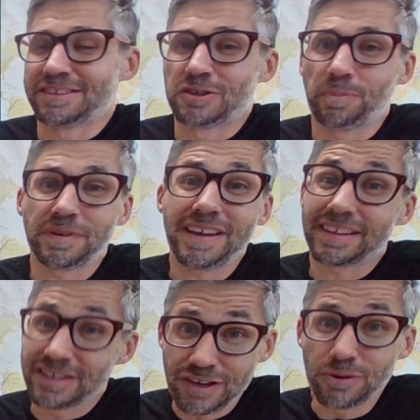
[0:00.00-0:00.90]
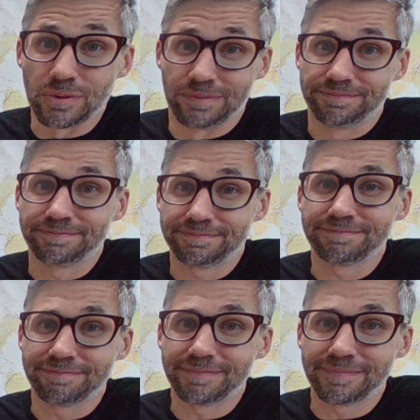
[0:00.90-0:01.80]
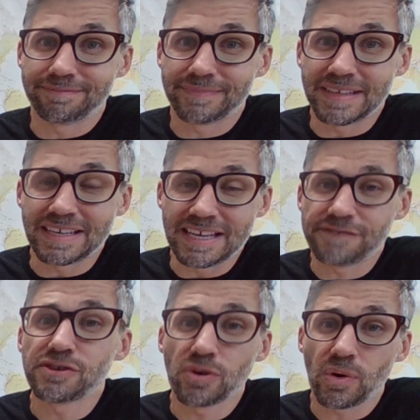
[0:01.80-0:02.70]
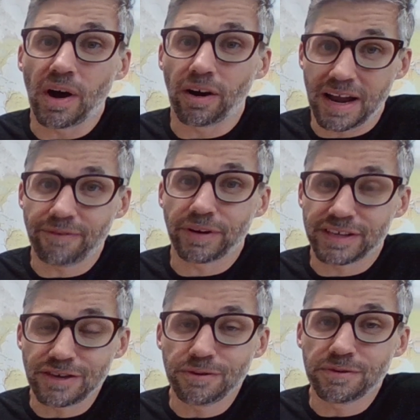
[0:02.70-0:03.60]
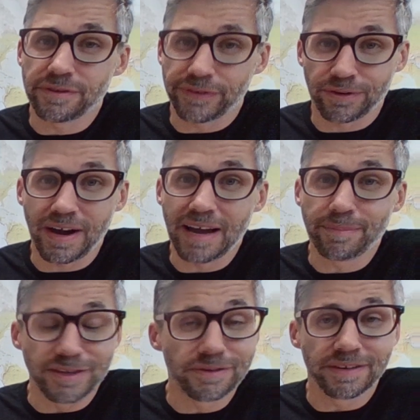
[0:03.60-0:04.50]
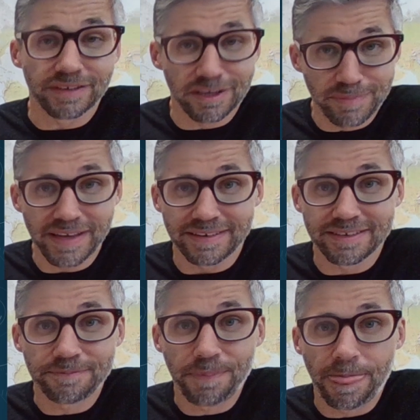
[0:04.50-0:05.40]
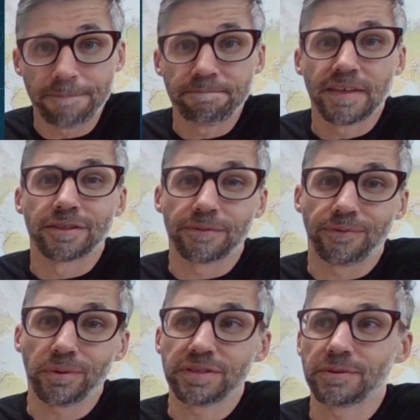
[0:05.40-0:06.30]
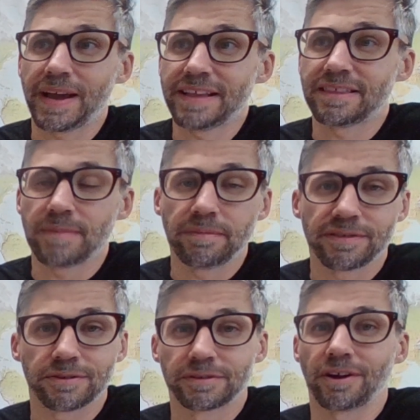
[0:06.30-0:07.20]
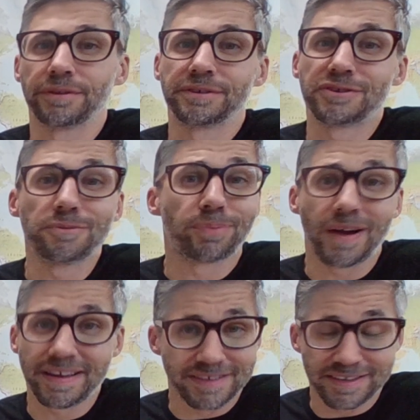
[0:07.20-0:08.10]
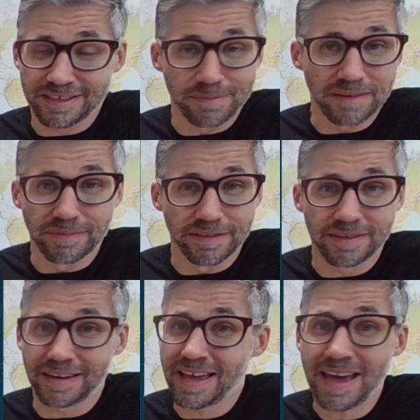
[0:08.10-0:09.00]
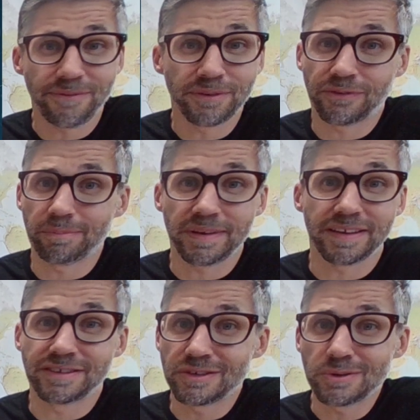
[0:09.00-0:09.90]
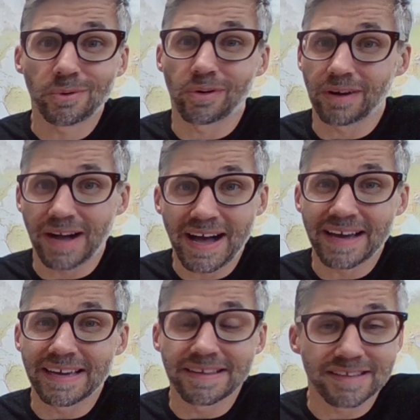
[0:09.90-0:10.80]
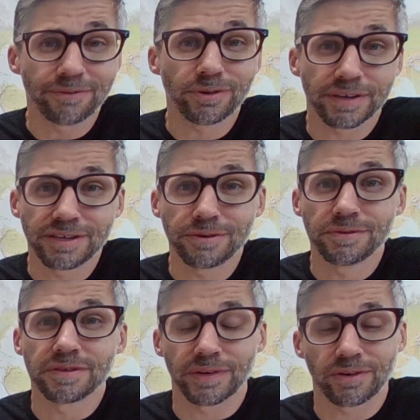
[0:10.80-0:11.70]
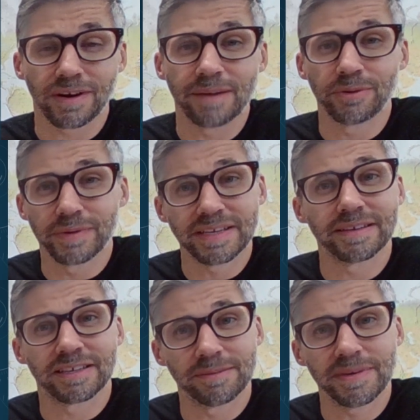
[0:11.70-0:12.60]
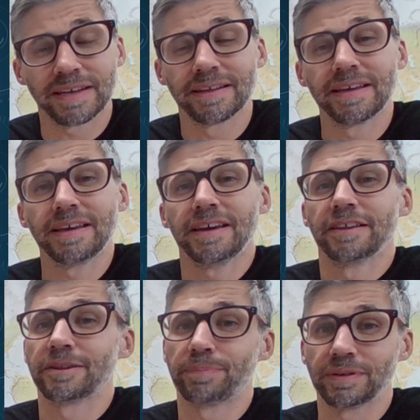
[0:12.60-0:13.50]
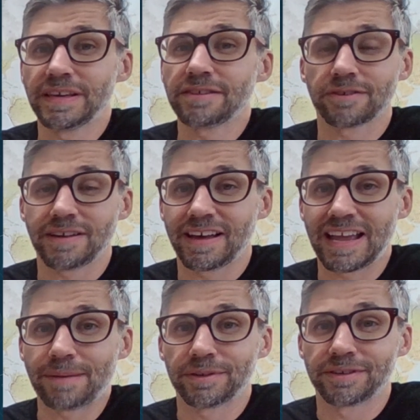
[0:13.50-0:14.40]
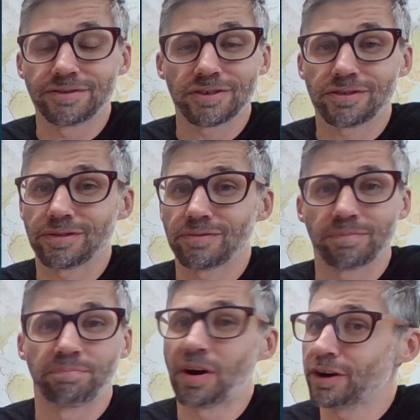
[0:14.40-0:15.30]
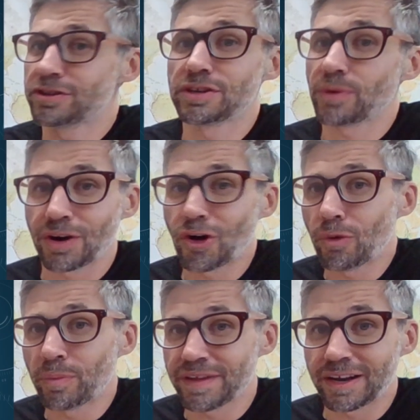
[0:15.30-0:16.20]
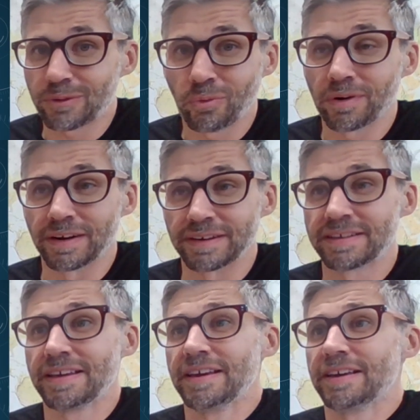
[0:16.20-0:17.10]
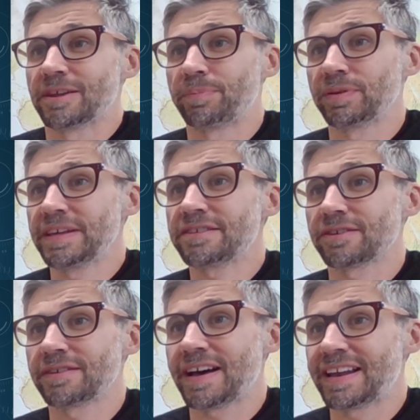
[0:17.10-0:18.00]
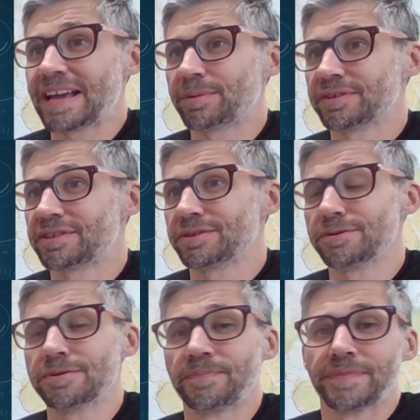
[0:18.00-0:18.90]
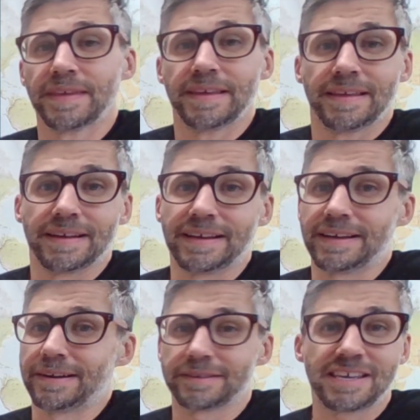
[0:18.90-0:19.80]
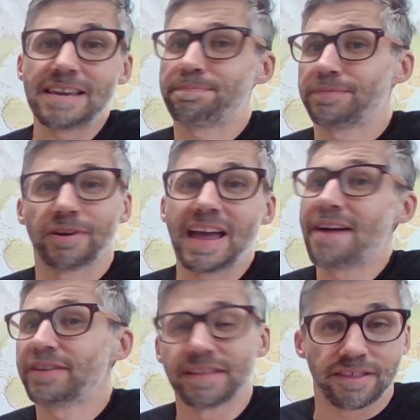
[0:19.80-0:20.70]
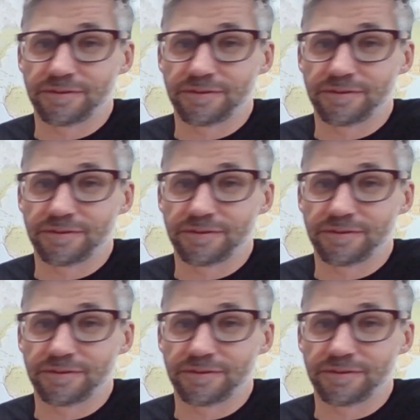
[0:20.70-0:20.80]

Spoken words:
to protect you if you are ever accused of a crime that you didn't commit. The 4th through 8th Amendments are called the Due Process Amendments. And heaven forbid you or I is ever accused of a crime that we didn't commit. The police are not able to just barge into our home without a warrant. The police are not able to keep their evidence